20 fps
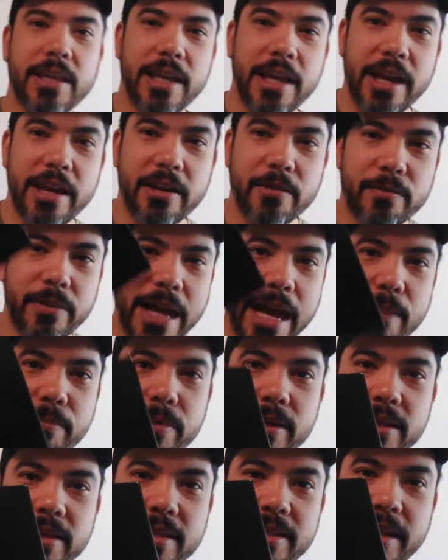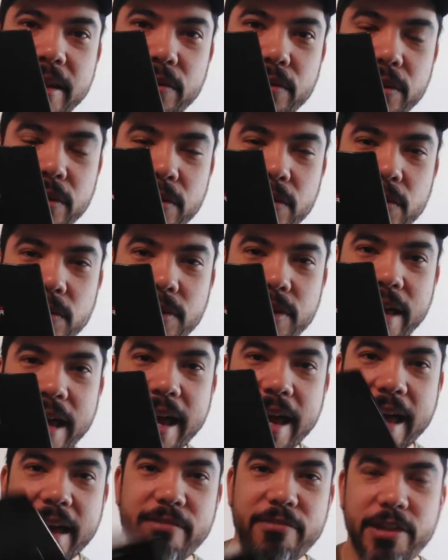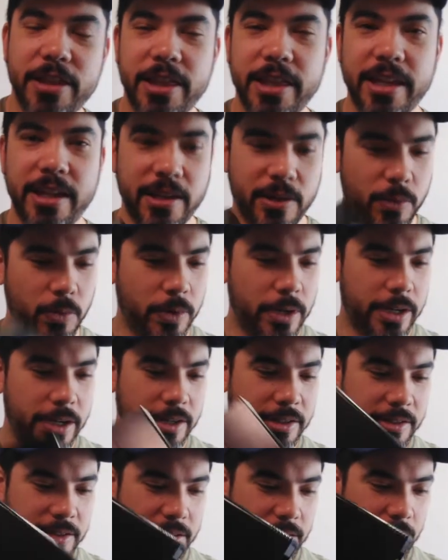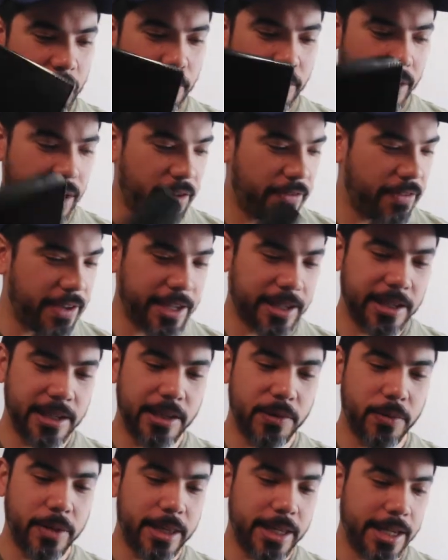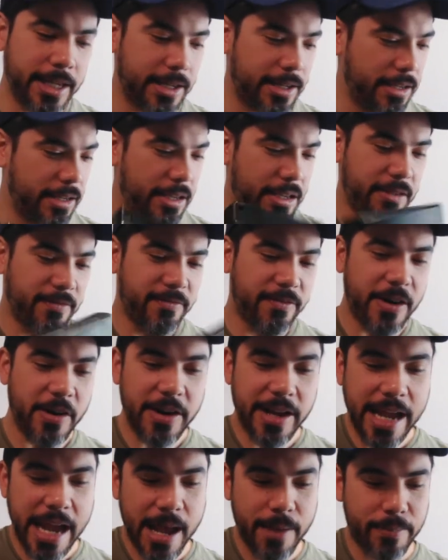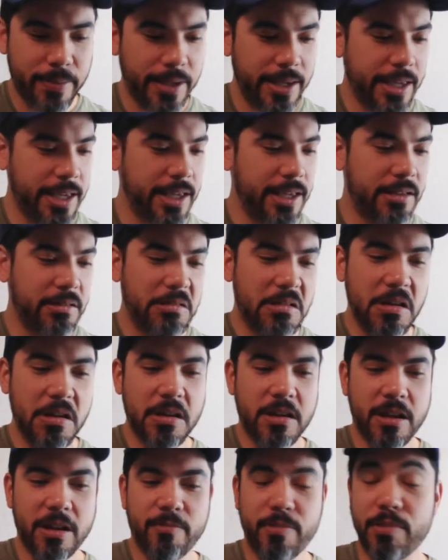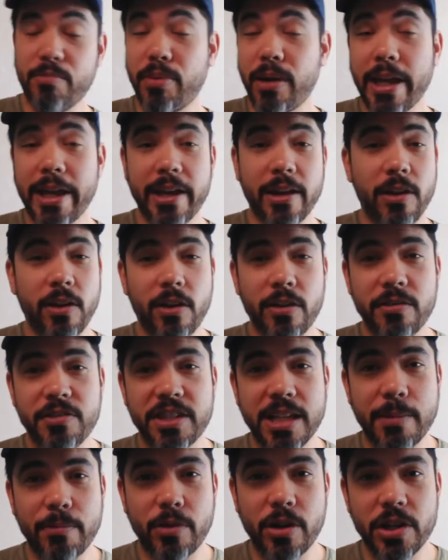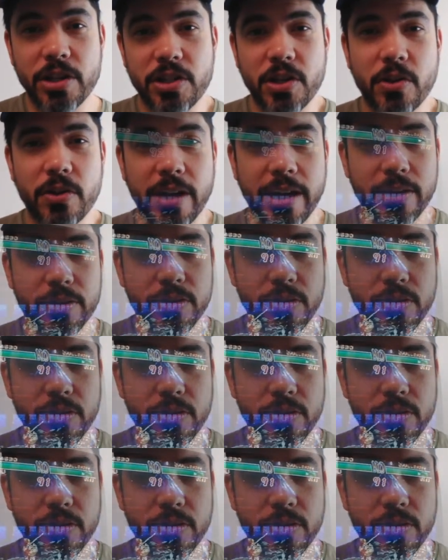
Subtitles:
And I'm happy to tell you that everything works perfectly with it. Very happy. Been playing a lot of Samurai Showdown